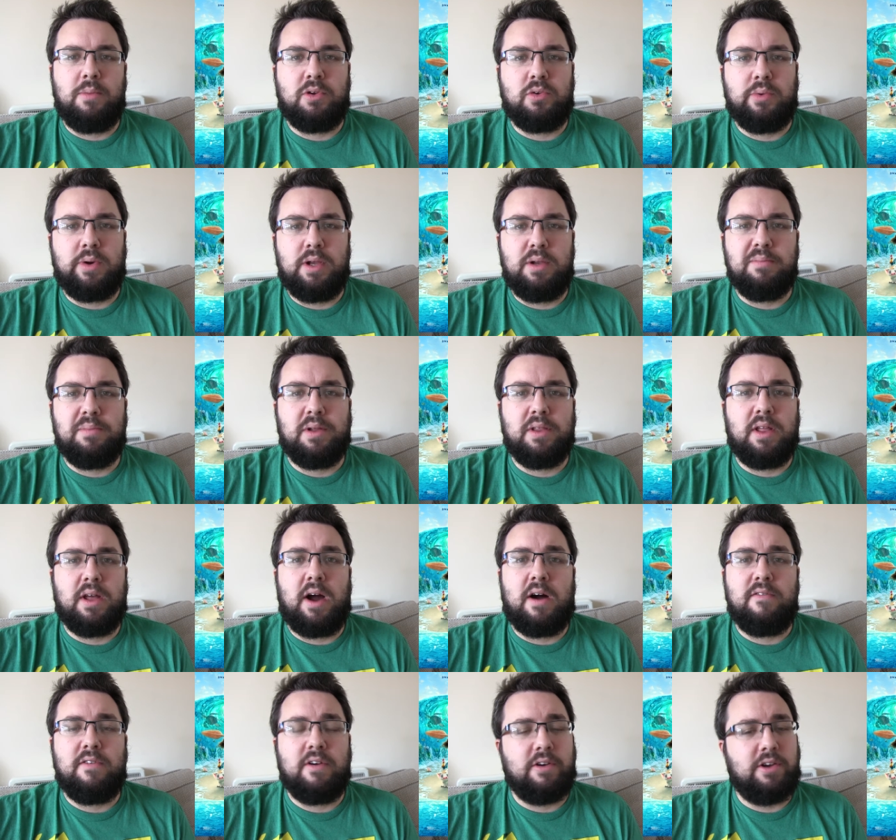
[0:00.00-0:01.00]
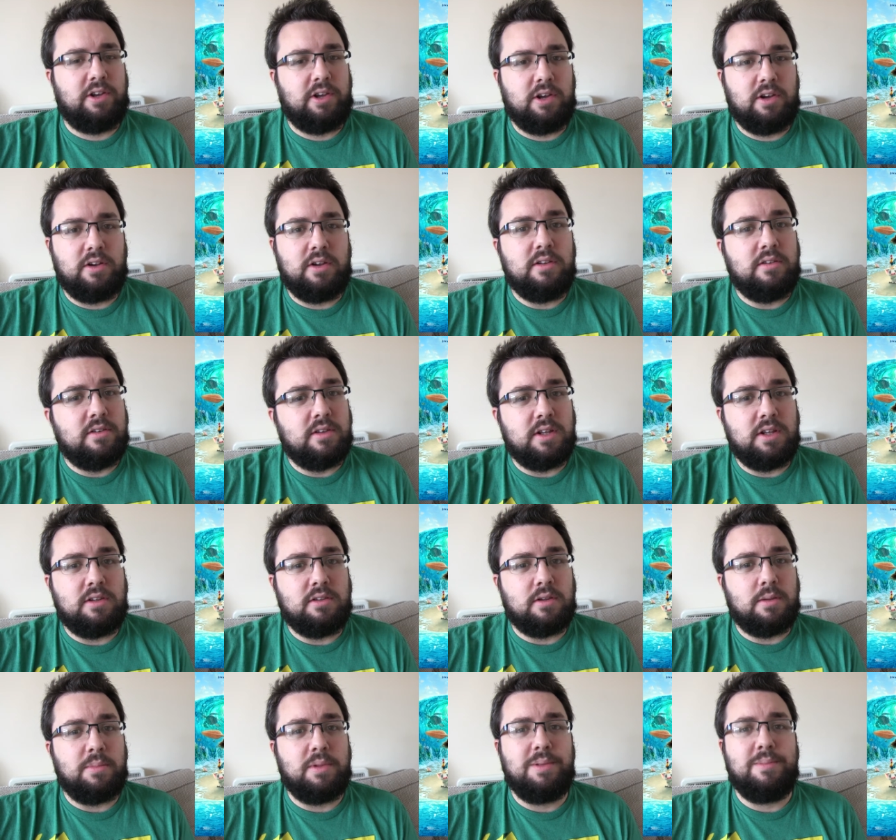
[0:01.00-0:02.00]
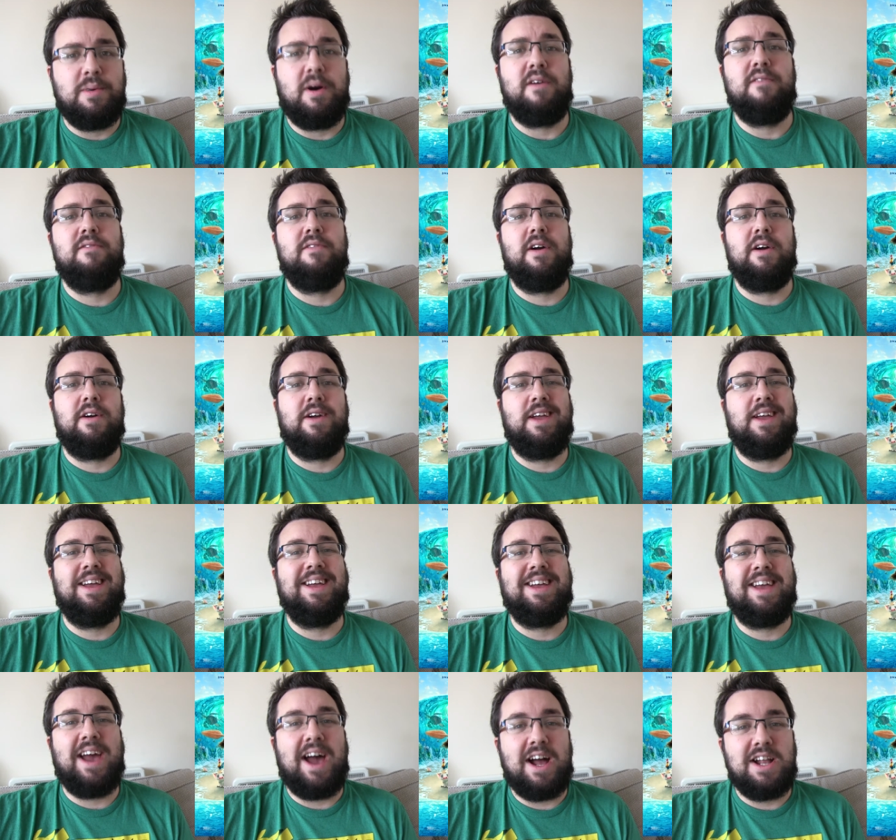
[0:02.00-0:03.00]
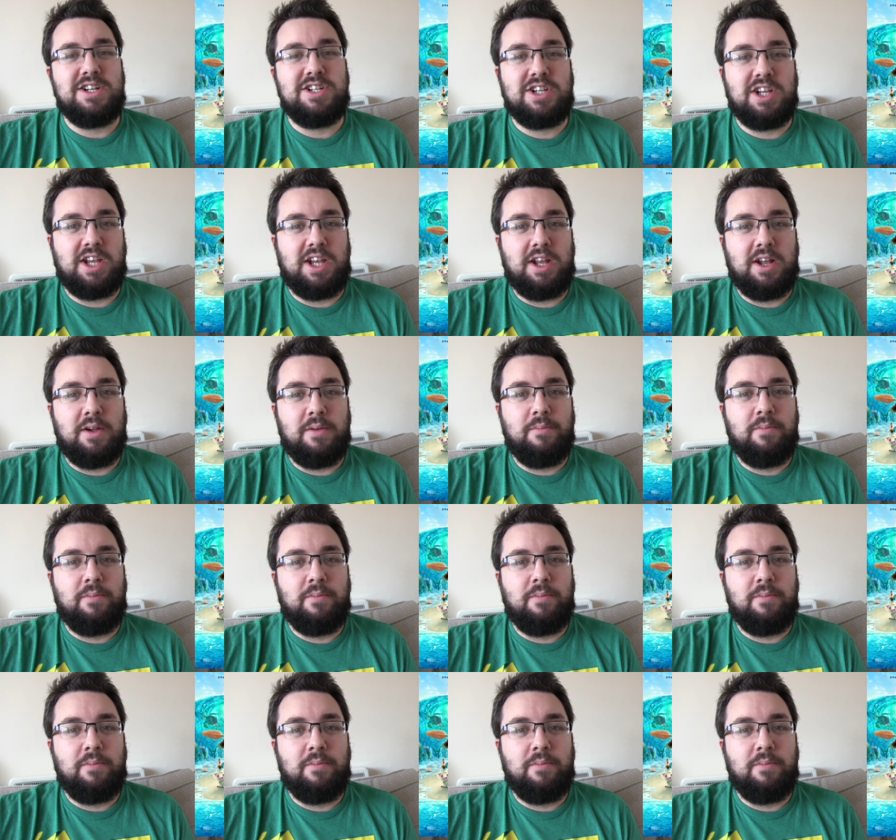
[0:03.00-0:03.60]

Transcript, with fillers: between but they are very good indeed some of them are very catchy